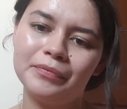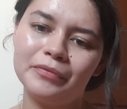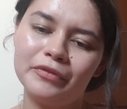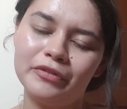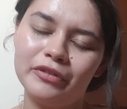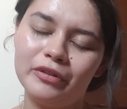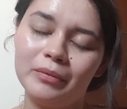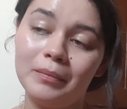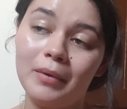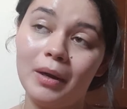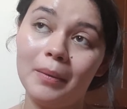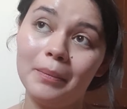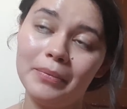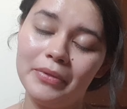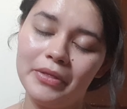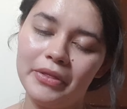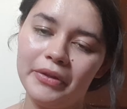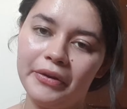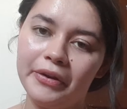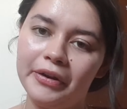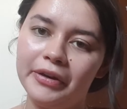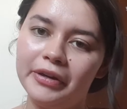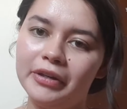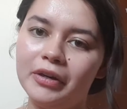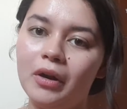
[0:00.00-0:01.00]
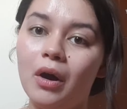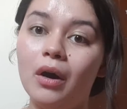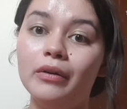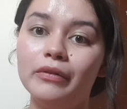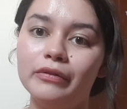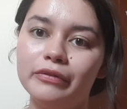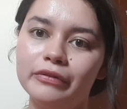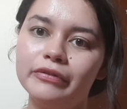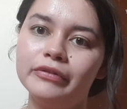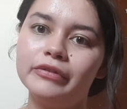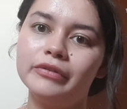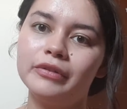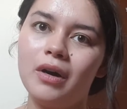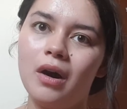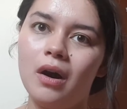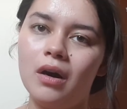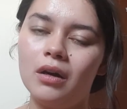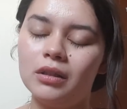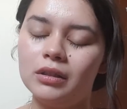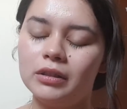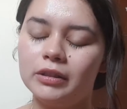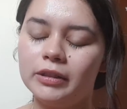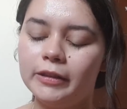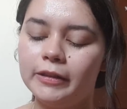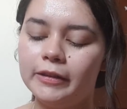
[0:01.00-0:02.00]
from up there of
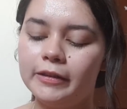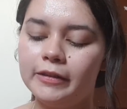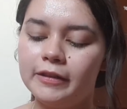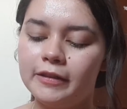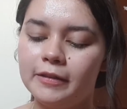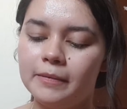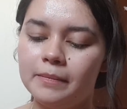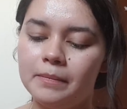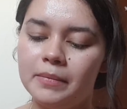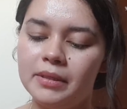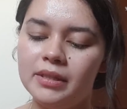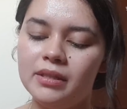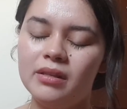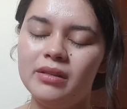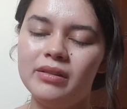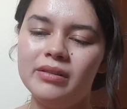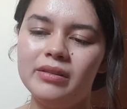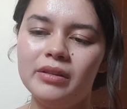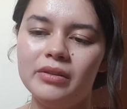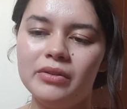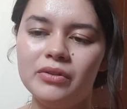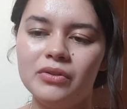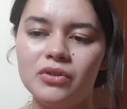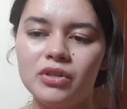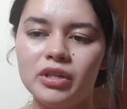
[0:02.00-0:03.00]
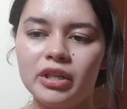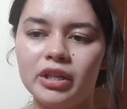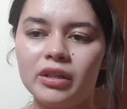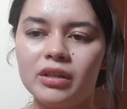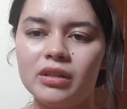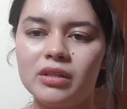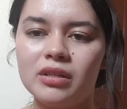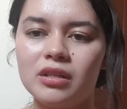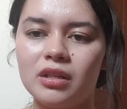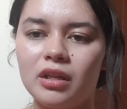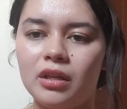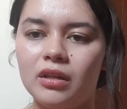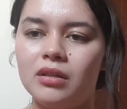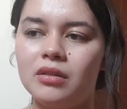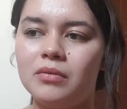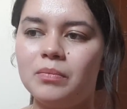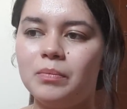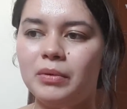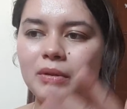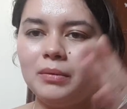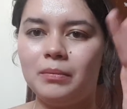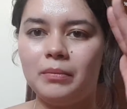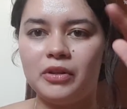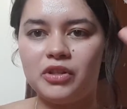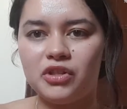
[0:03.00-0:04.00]
Auckland Business District and
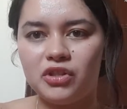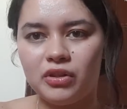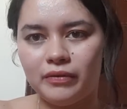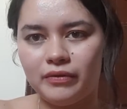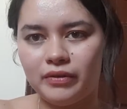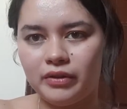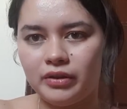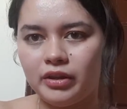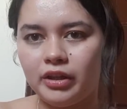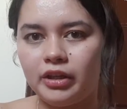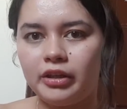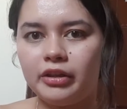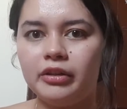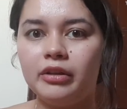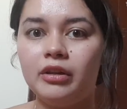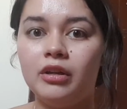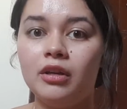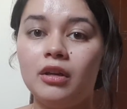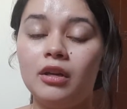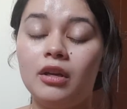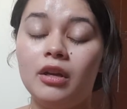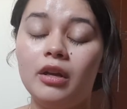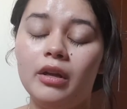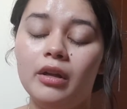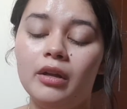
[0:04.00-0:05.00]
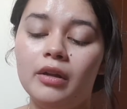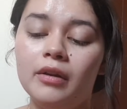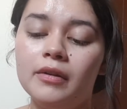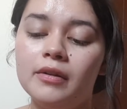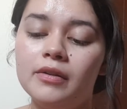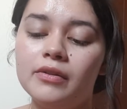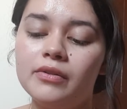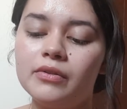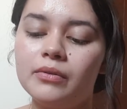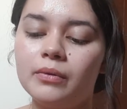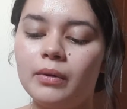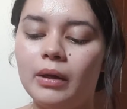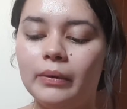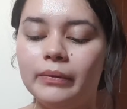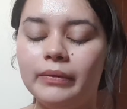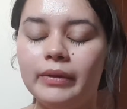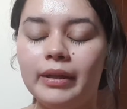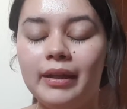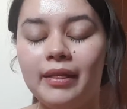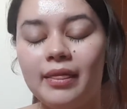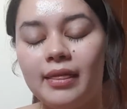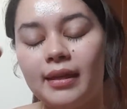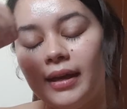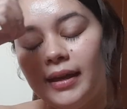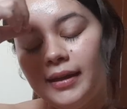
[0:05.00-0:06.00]
pretty much everything
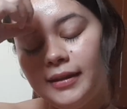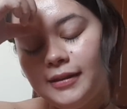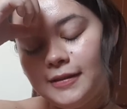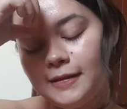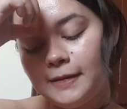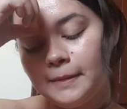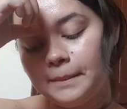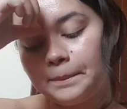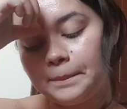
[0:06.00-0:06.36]
surrounding that.